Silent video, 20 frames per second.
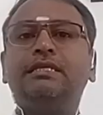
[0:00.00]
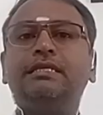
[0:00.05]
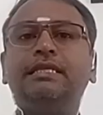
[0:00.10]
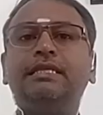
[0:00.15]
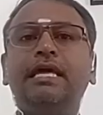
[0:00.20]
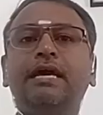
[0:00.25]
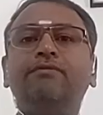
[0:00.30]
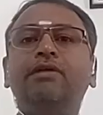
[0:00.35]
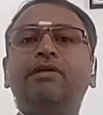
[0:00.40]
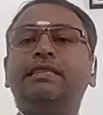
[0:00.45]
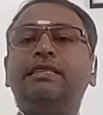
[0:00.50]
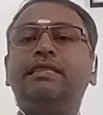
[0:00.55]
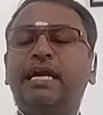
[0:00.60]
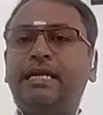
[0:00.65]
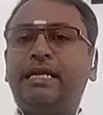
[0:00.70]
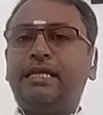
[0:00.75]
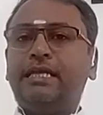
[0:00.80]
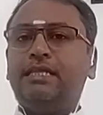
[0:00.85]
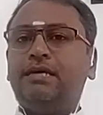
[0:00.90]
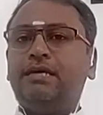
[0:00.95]
they will
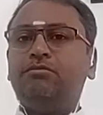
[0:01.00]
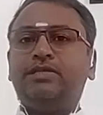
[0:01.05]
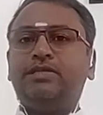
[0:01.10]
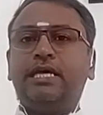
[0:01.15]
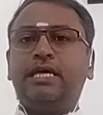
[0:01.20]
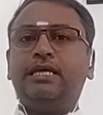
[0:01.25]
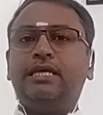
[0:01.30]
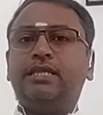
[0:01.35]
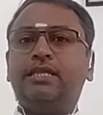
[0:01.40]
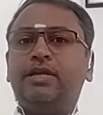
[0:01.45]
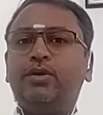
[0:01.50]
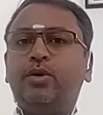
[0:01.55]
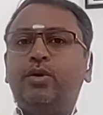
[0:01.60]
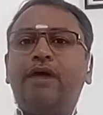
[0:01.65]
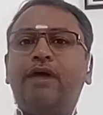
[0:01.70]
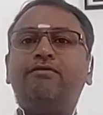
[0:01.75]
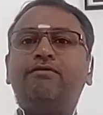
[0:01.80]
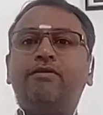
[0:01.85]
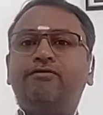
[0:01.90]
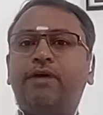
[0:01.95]
threaten them saying that you
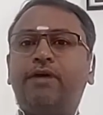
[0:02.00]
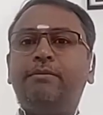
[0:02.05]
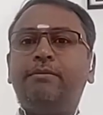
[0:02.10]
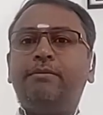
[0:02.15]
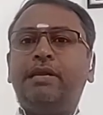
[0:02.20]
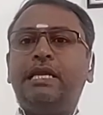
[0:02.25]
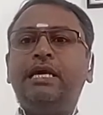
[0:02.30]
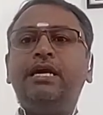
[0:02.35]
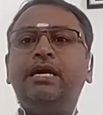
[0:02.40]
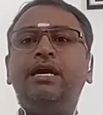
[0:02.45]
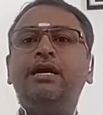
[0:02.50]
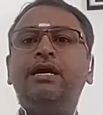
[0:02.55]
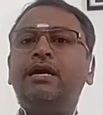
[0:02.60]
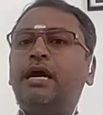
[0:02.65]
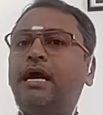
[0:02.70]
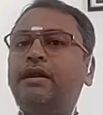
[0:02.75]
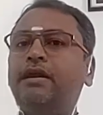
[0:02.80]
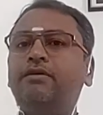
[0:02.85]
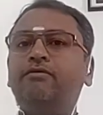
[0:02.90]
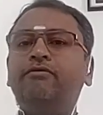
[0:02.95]
have a family
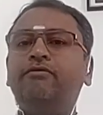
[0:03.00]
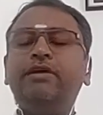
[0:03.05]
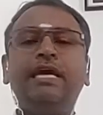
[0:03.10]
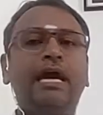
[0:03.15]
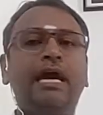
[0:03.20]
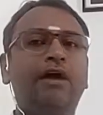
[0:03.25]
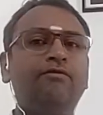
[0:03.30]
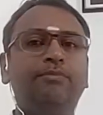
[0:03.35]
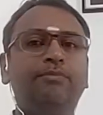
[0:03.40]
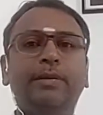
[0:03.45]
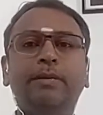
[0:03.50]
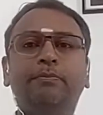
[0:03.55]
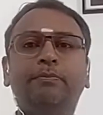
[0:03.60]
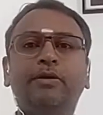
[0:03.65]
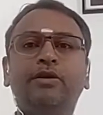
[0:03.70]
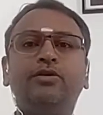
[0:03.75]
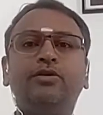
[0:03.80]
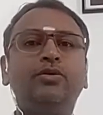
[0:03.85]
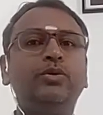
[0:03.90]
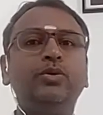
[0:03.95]
and we have
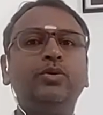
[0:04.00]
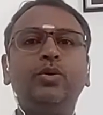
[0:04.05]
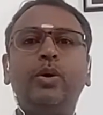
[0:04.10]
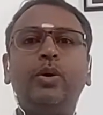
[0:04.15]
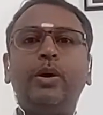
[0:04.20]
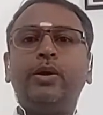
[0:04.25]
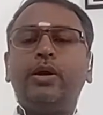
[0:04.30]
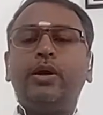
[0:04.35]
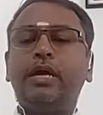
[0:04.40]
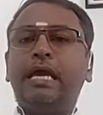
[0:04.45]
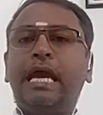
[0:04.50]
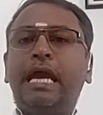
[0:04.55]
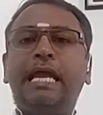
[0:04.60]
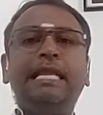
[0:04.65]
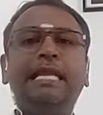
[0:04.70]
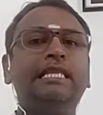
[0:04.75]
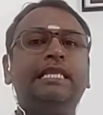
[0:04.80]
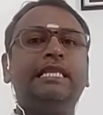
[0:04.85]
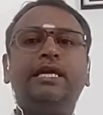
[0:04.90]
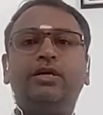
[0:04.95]
people to do
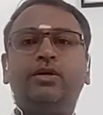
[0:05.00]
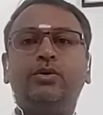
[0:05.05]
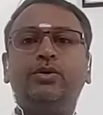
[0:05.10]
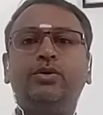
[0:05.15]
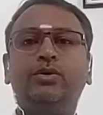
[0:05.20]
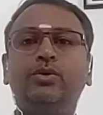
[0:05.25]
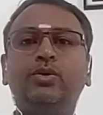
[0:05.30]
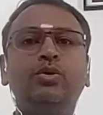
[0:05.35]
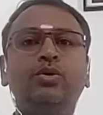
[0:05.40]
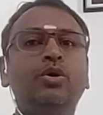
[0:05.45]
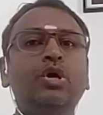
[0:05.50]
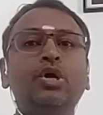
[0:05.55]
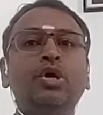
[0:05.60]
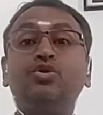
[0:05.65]
anything to you.